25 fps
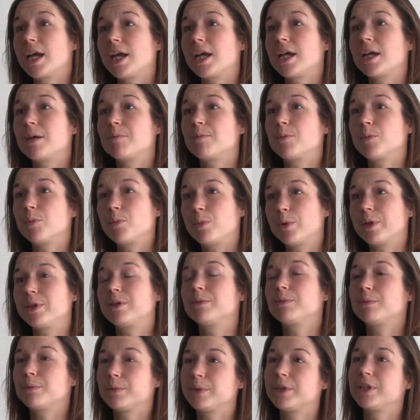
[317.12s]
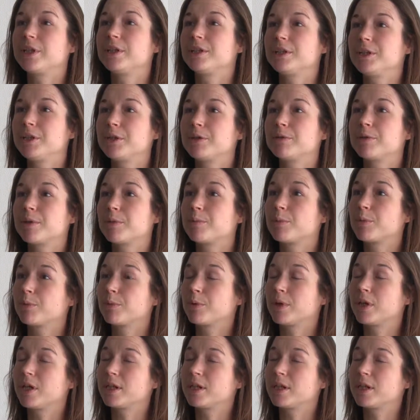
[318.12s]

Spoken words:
within Europe